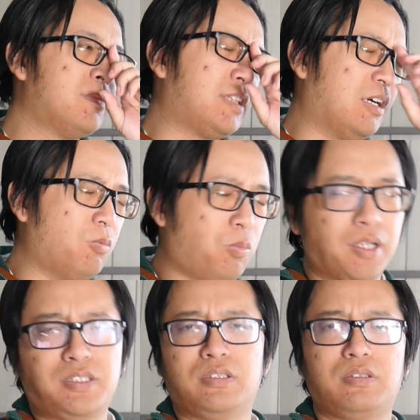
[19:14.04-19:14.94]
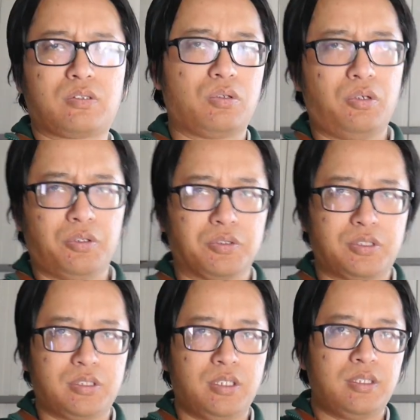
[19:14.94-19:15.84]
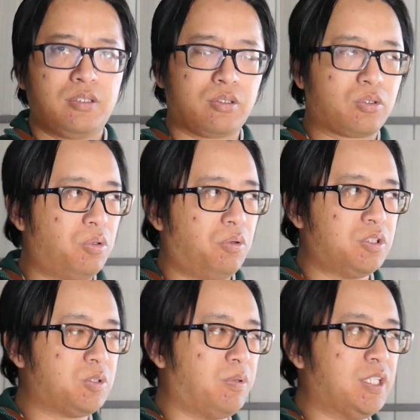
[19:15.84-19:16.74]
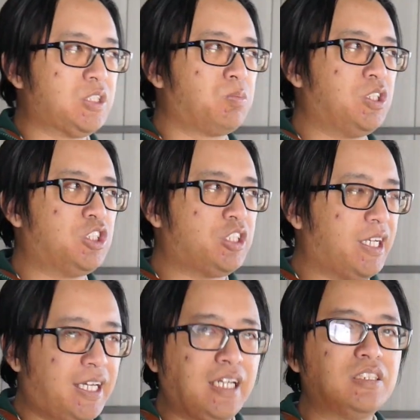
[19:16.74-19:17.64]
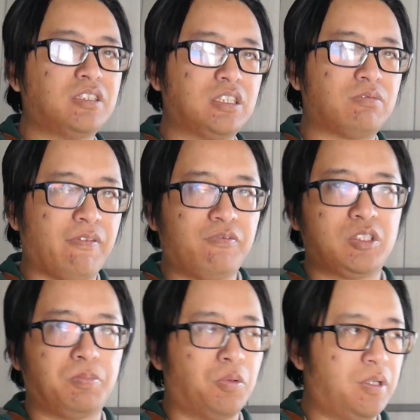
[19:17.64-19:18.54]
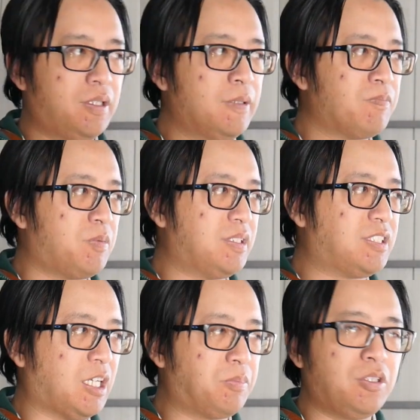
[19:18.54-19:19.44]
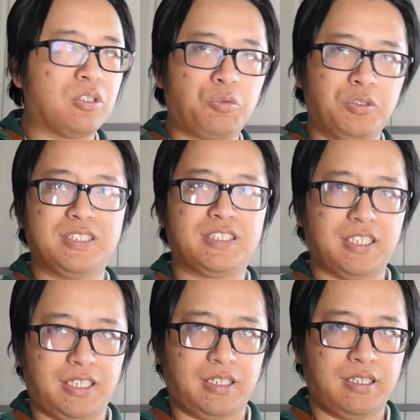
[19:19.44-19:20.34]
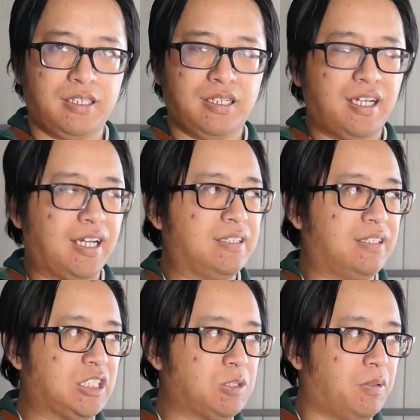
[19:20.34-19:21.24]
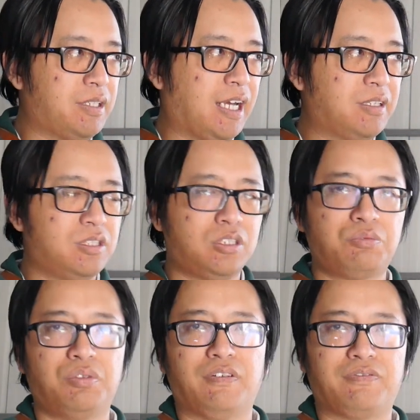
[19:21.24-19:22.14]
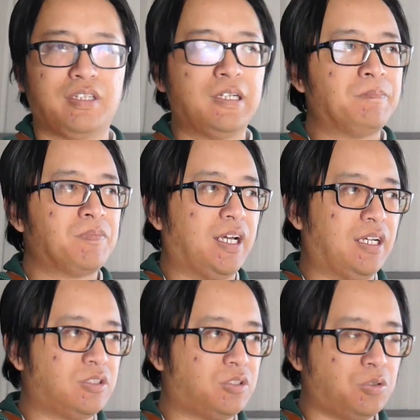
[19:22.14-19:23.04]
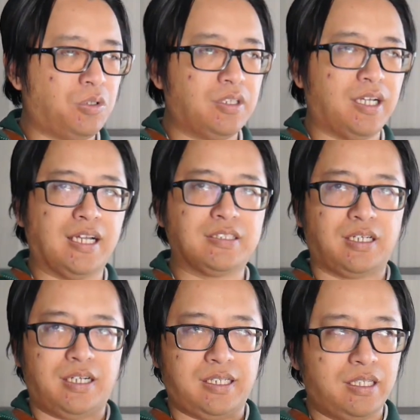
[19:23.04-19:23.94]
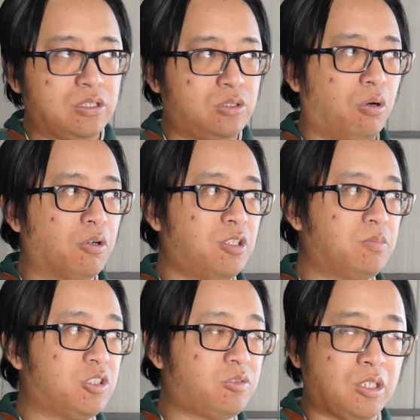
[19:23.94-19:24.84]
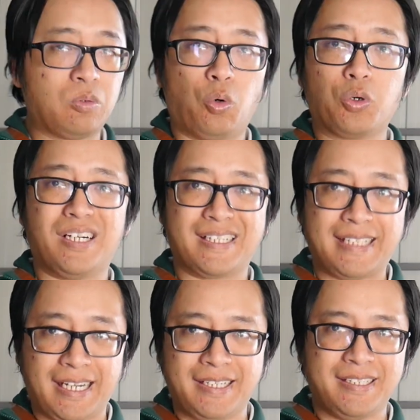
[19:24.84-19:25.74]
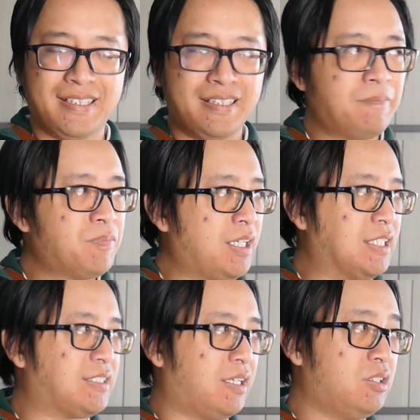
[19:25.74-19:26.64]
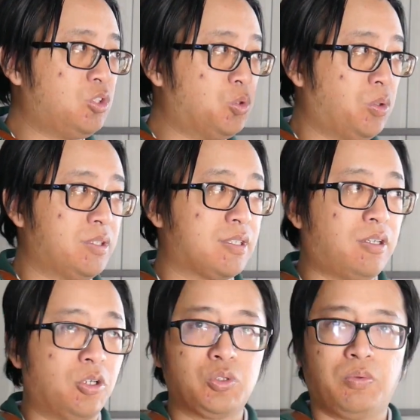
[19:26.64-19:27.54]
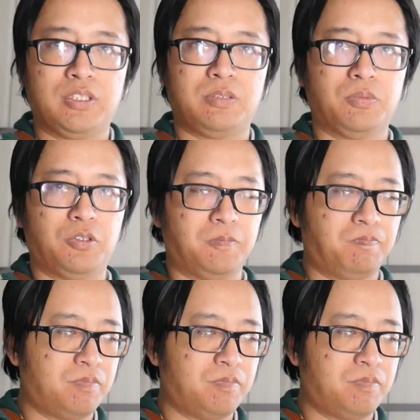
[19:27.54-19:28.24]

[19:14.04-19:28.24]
That wasn't the cause. The cause was we changed his reference point to be something he couldn't see. And that's why he had this drift. As soon as I taught him to string walk again, he started drilling the golds once more.